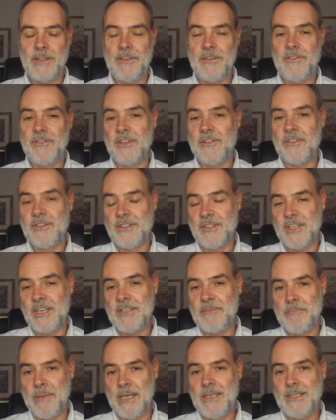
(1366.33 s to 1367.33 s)
so there's, there's
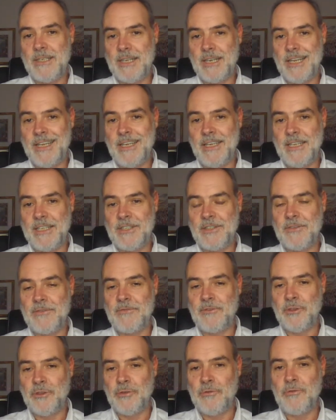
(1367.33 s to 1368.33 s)
basically a list
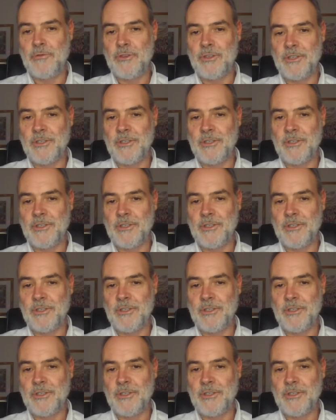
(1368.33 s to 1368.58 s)
of do's